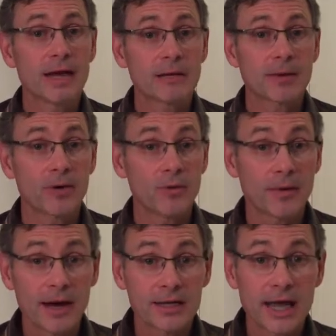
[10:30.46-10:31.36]
the Matt Power
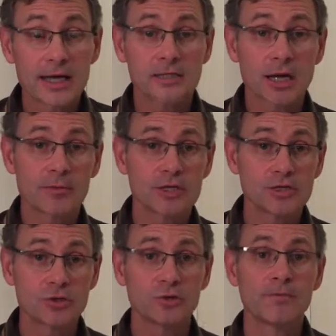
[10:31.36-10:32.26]
podcast, coming
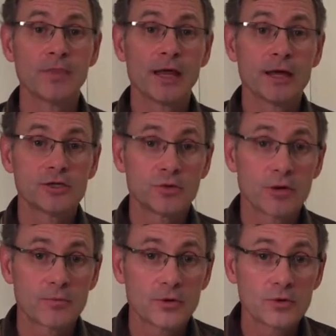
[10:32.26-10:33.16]
soon to a
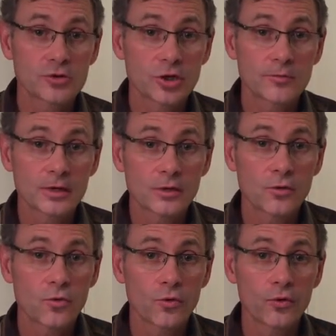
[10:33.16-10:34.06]
computer
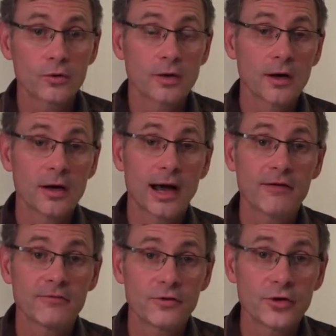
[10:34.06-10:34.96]
terminal or
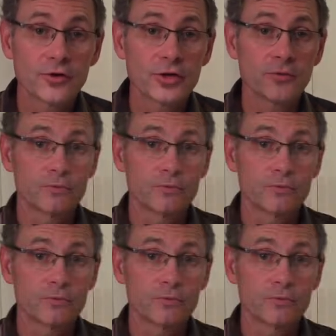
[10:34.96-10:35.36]
iPhone near you.